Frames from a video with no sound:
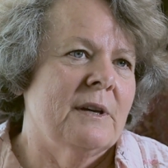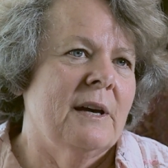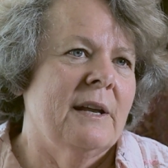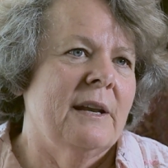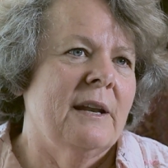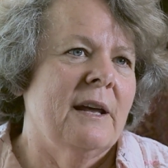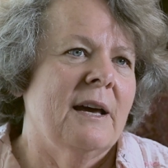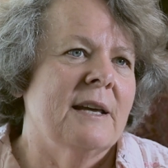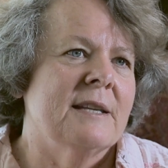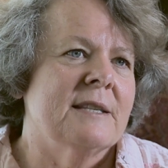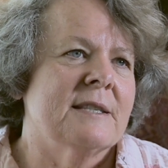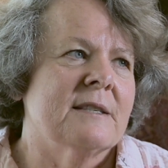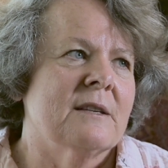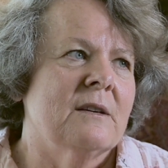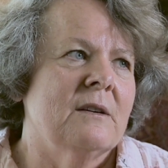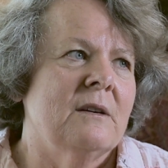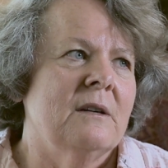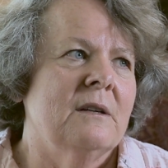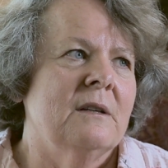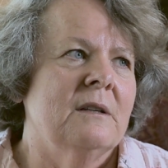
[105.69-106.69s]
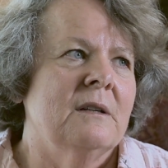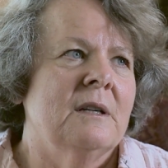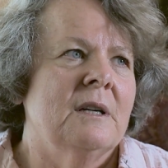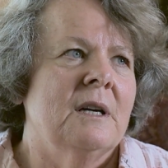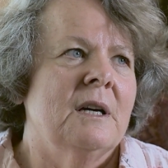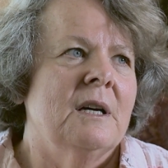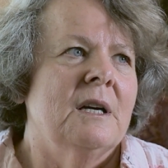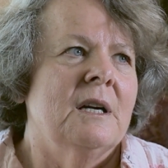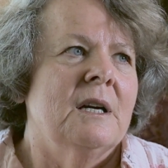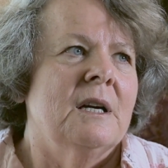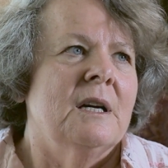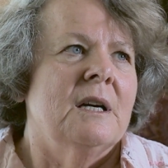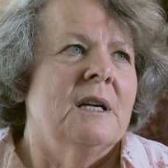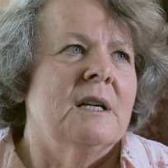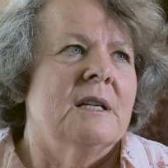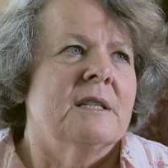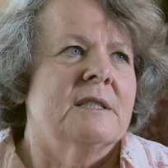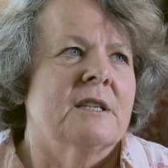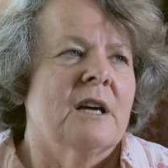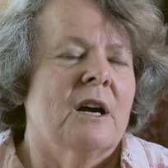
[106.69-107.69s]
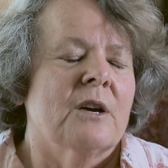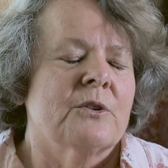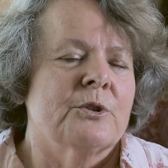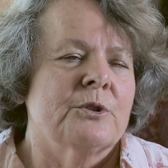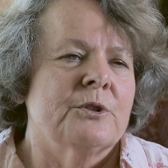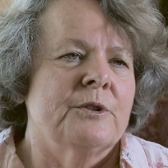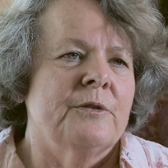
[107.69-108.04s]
And I saw Dr.